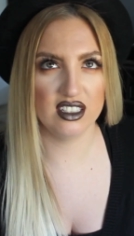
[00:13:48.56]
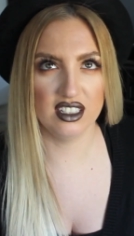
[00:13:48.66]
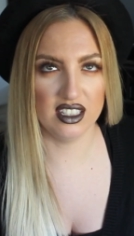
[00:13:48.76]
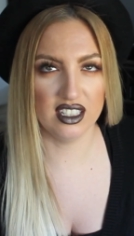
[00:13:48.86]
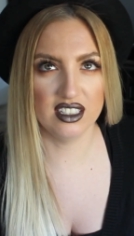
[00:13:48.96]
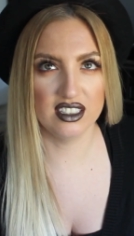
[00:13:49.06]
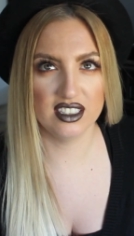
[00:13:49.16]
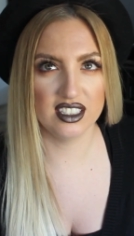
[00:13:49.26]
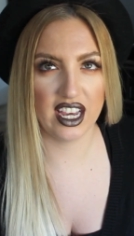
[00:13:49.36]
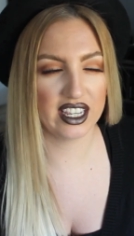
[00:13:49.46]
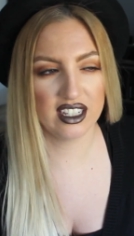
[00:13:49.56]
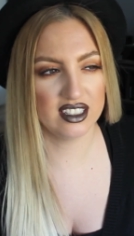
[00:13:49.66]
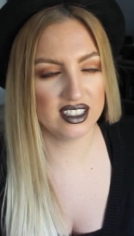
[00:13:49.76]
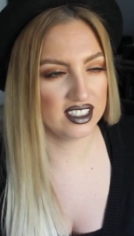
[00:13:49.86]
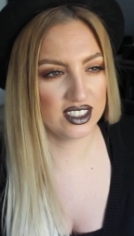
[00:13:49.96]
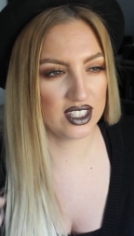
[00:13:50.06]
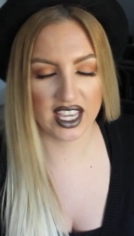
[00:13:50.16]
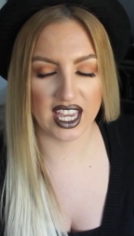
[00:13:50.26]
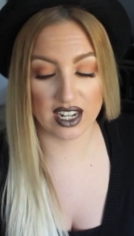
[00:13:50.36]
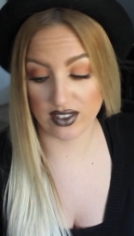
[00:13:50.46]
Ugh. I,
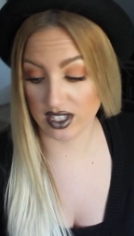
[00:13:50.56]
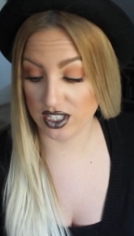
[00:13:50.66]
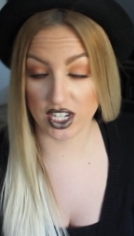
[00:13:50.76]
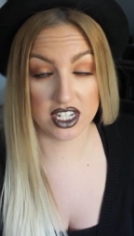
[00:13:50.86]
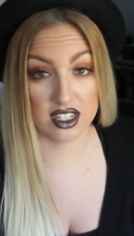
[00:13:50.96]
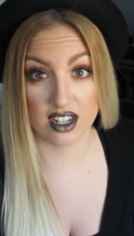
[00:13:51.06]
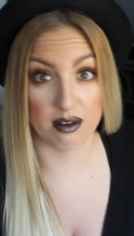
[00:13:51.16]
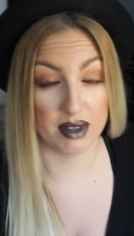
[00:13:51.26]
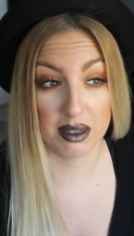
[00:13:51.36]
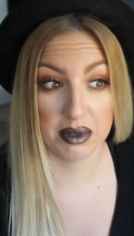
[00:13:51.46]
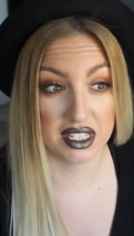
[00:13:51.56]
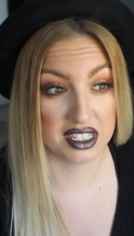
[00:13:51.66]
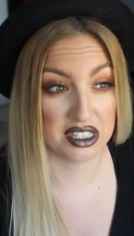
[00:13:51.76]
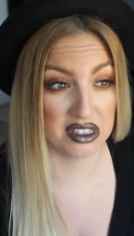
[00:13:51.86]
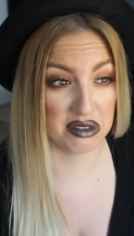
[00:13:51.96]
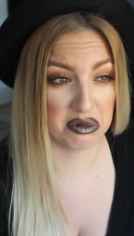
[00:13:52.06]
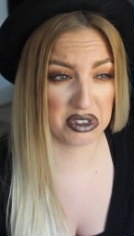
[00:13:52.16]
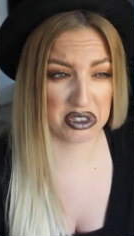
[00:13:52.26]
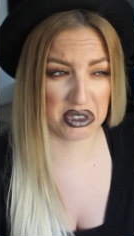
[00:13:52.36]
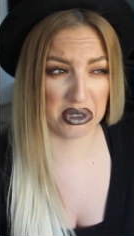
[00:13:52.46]
I can't even change the topic because I just am
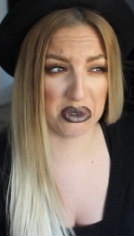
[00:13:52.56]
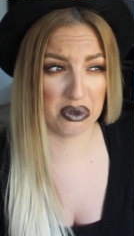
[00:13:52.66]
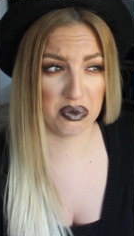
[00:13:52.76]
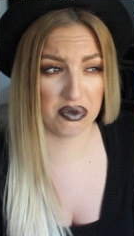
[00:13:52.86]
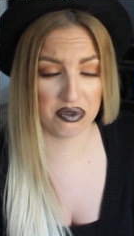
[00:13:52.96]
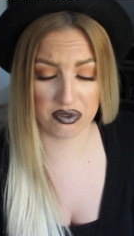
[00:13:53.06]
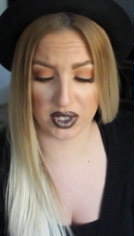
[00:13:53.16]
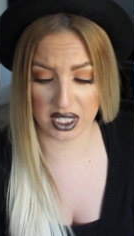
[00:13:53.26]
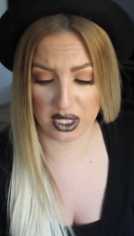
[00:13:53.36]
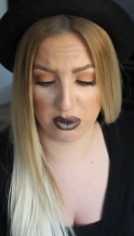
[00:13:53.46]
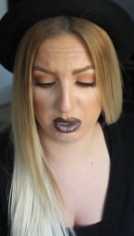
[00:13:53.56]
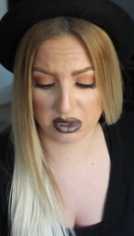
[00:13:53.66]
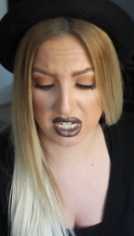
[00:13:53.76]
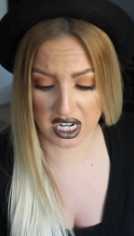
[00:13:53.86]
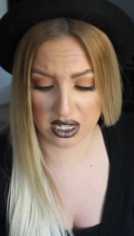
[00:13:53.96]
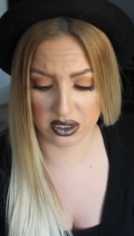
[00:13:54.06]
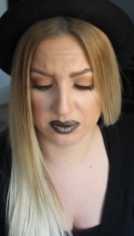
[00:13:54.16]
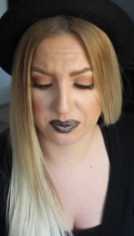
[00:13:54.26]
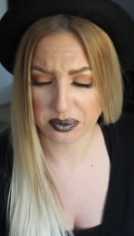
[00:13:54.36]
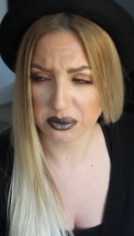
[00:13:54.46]
so freaking grossed out.
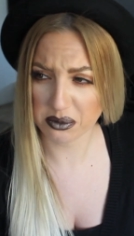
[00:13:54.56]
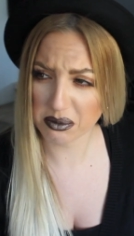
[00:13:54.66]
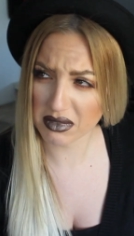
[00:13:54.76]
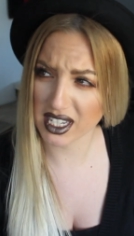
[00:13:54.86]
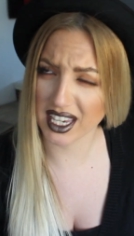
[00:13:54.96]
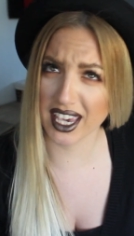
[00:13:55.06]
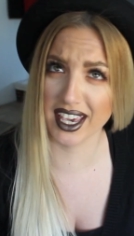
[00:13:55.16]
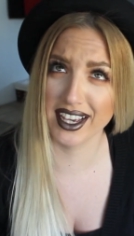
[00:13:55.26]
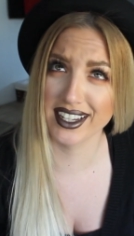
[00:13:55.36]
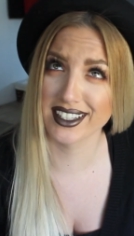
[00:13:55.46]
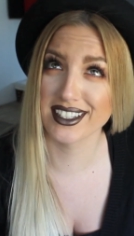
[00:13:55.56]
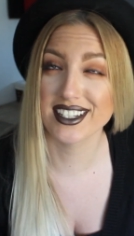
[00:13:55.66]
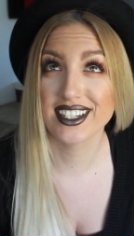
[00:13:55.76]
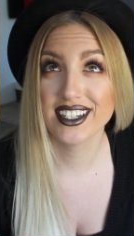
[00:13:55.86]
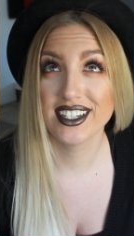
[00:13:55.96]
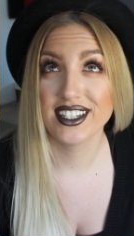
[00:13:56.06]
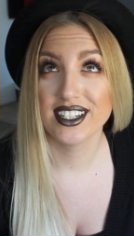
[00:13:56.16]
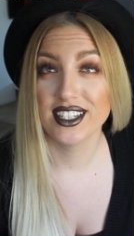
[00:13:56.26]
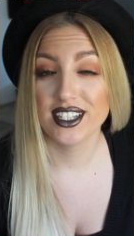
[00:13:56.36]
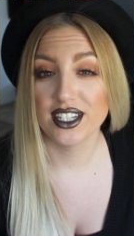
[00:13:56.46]
And
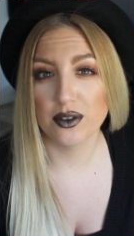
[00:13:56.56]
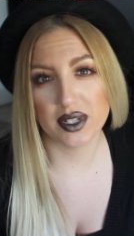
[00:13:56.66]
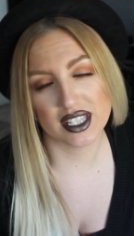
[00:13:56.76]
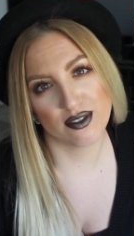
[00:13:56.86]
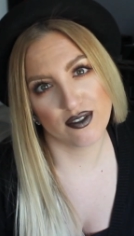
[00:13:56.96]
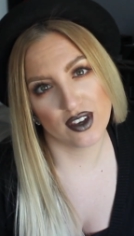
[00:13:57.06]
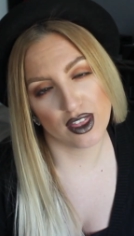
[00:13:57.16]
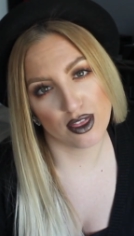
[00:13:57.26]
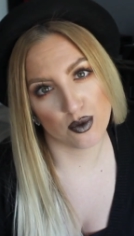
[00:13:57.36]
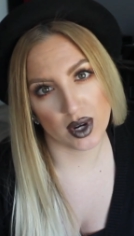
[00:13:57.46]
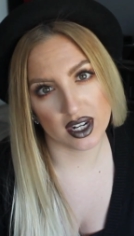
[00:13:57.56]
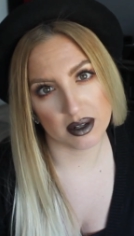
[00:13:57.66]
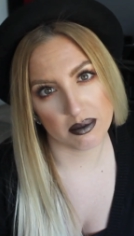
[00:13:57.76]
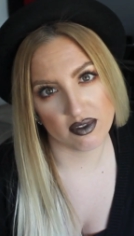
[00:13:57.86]
what's the fifth random